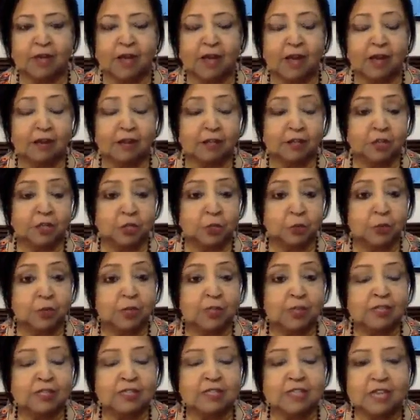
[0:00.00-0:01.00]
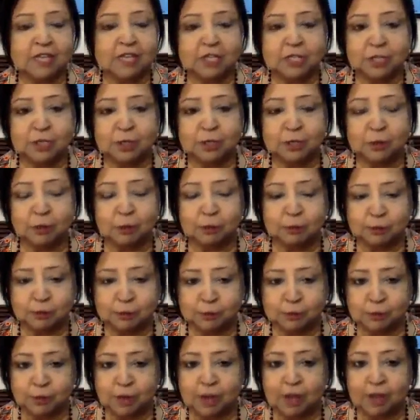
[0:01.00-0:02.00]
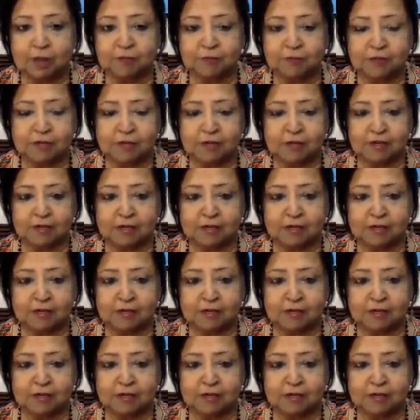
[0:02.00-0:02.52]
either during the session or soon after.